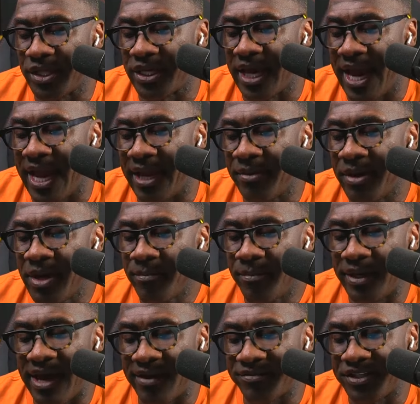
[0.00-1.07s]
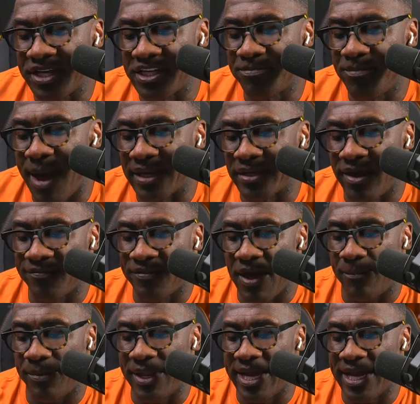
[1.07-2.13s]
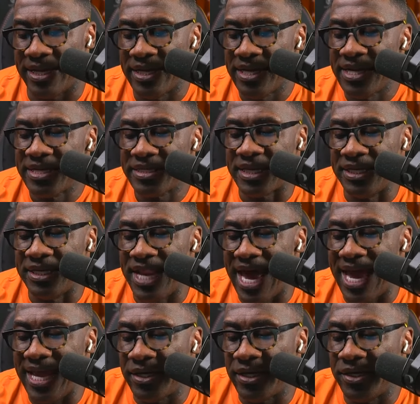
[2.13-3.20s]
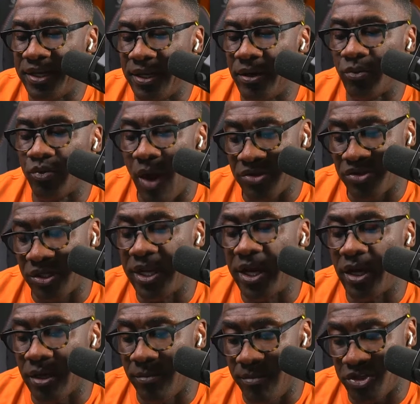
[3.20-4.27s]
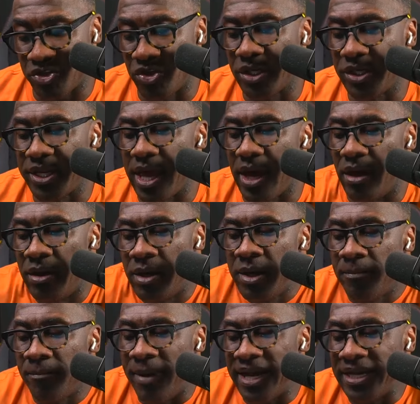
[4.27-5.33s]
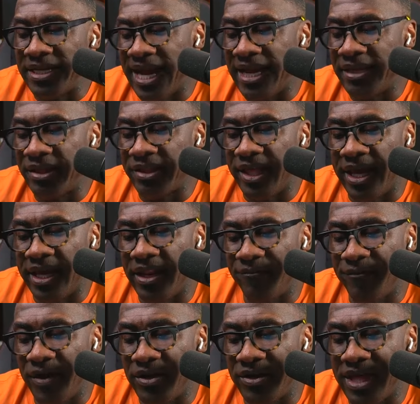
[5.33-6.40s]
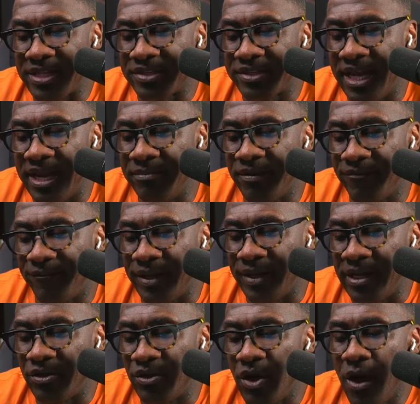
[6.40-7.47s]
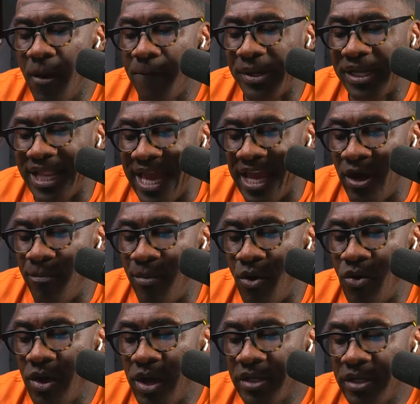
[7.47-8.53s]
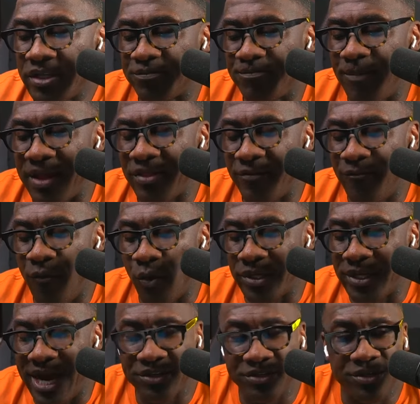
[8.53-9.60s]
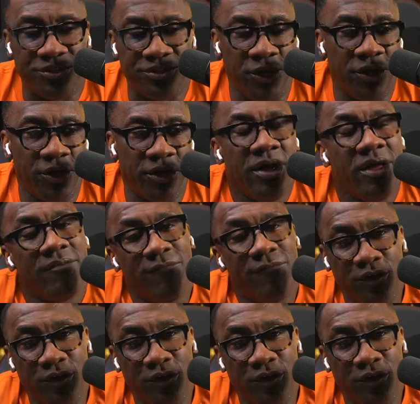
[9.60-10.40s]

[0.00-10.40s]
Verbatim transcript: the game, but have since backed off that plan. Tonight, uh, Roger Goodell, Commissioner Goodell, maintained that the NFL has deemed mm-hmm. the field playable despite the 49ers' concern. Yeah.